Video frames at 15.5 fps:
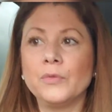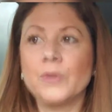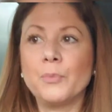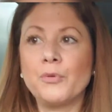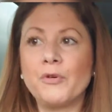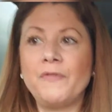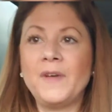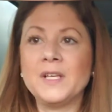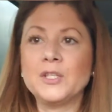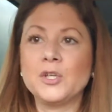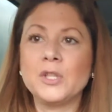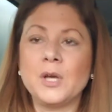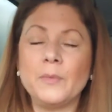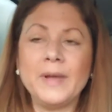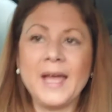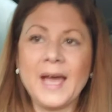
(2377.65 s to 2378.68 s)
The professor
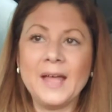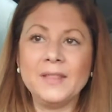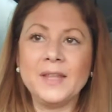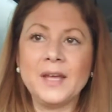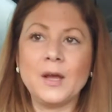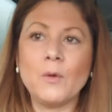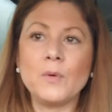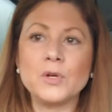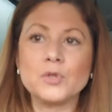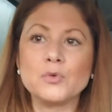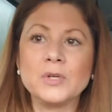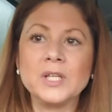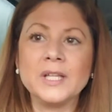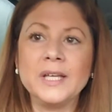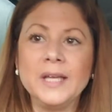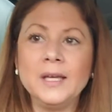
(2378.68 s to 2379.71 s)
that we had there was
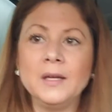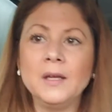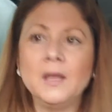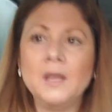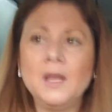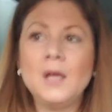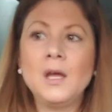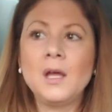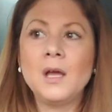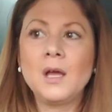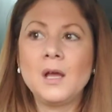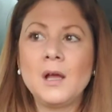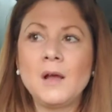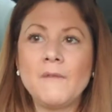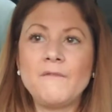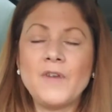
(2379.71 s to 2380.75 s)
really
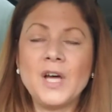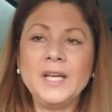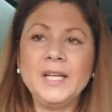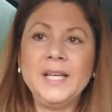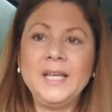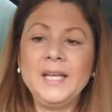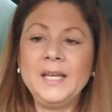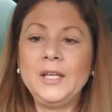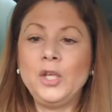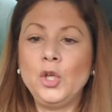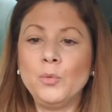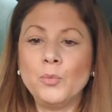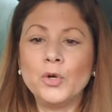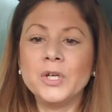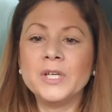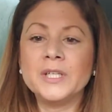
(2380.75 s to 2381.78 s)
funny,
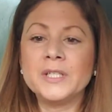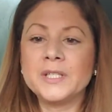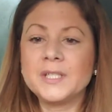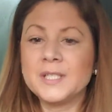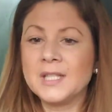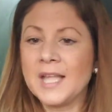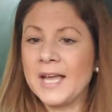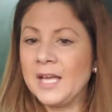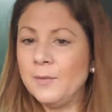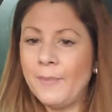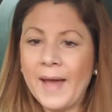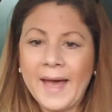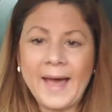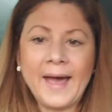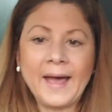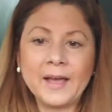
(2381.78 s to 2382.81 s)
humorous, laid
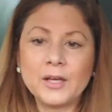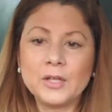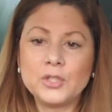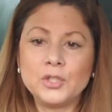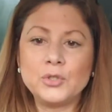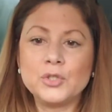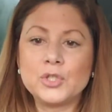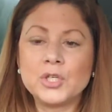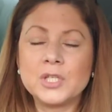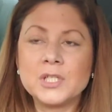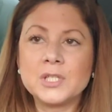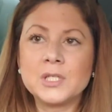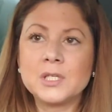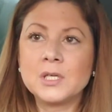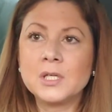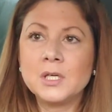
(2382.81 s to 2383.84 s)
back. She was
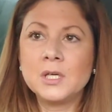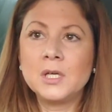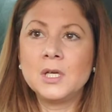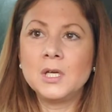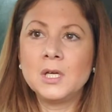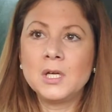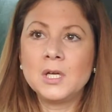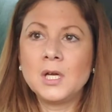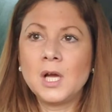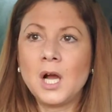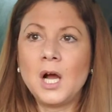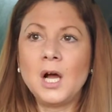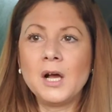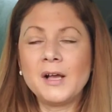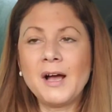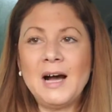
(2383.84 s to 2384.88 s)
just
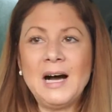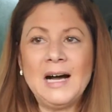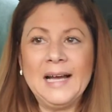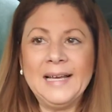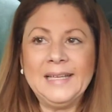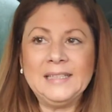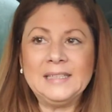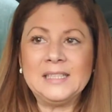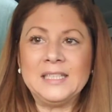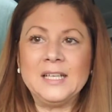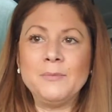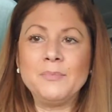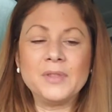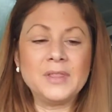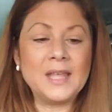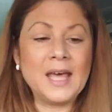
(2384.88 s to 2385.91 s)
kind and
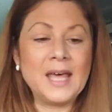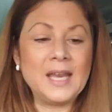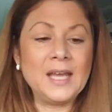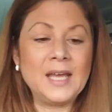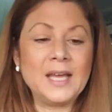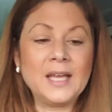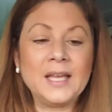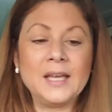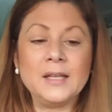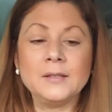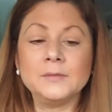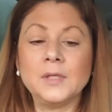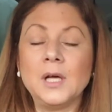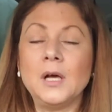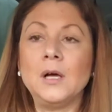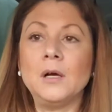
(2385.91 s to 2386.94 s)
empathetic,
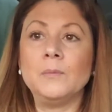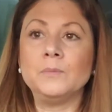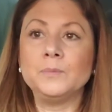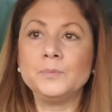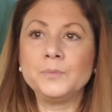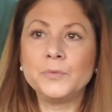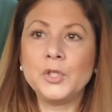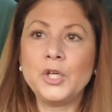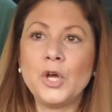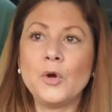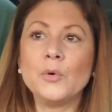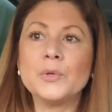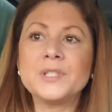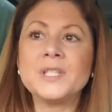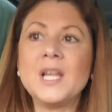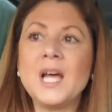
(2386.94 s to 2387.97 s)
and it
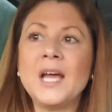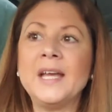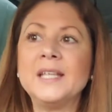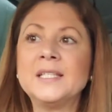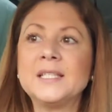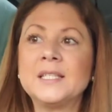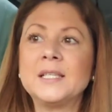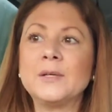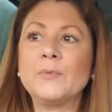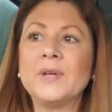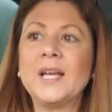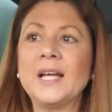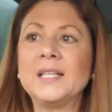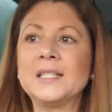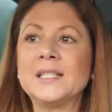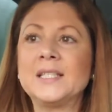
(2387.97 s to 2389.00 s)
was nice. We
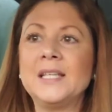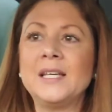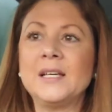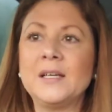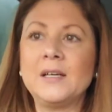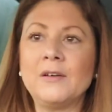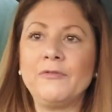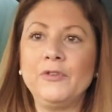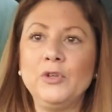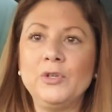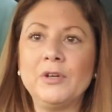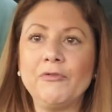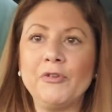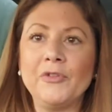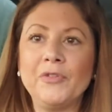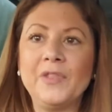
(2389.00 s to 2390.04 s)
got to see a few
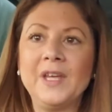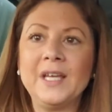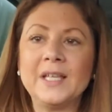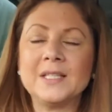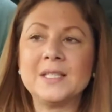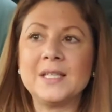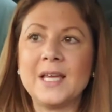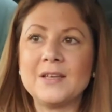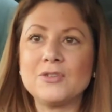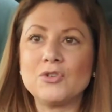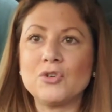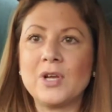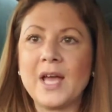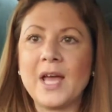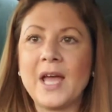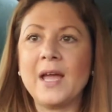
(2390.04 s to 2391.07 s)
different things
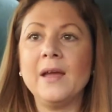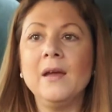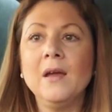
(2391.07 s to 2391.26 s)
yesterday.